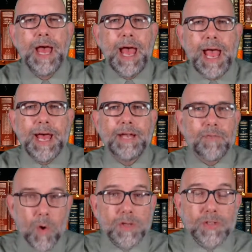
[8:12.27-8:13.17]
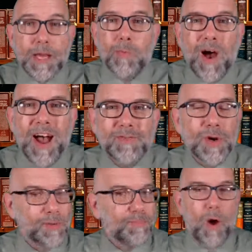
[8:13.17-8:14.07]
And of course, the midwives
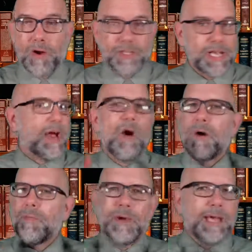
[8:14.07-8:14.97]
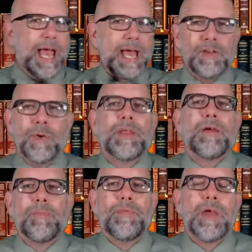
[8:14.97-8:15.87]
are saying, "Oh, we can't do it.